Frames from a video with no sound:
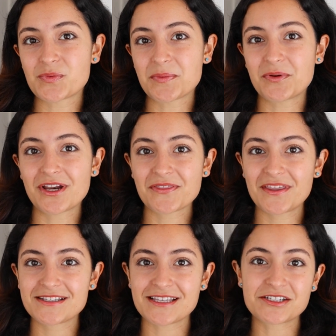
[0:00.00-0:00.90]
when putting
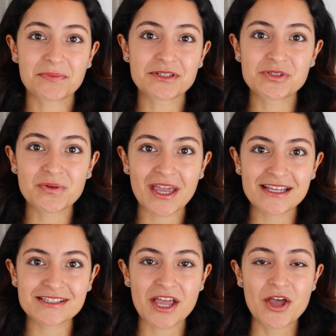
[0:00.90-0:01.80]
things into my
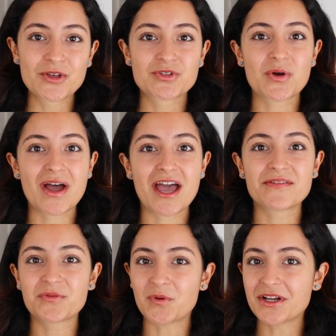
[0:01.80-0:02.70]
suitcase. So I
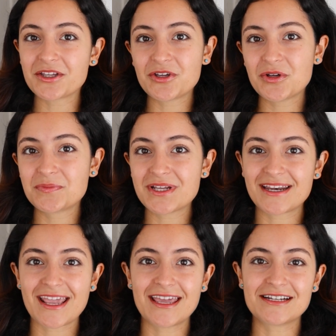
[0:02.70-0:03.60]
have one cube
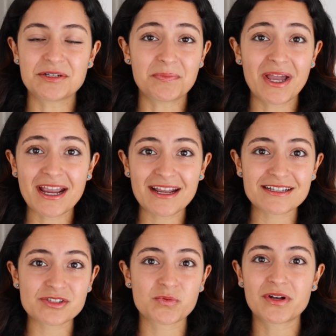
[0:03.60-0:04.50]
dedicated to
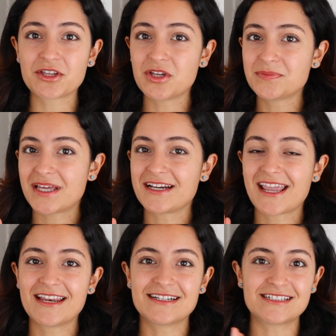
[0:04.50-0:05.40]
pants, one cube
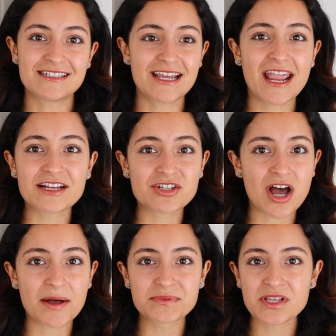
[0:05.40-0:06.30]
dedicated to tank
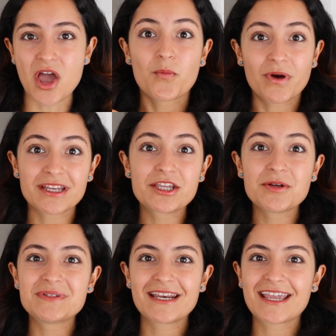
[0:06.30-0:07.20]
tops, one
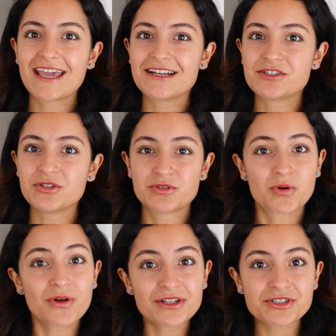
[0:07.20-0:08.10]
cube dedicated to
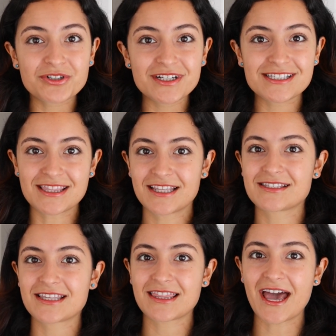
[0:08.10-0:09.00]
toiletries and things
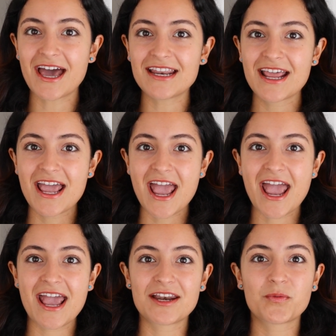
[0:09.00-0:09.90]
like that.
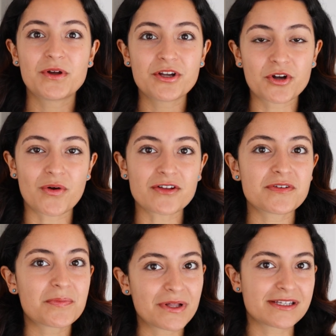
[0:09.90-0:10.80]
And when you're going
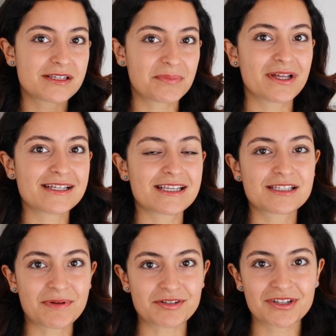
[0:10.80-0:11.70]
from place to place,
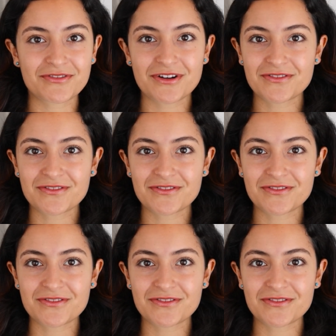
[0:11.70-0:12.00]
especially for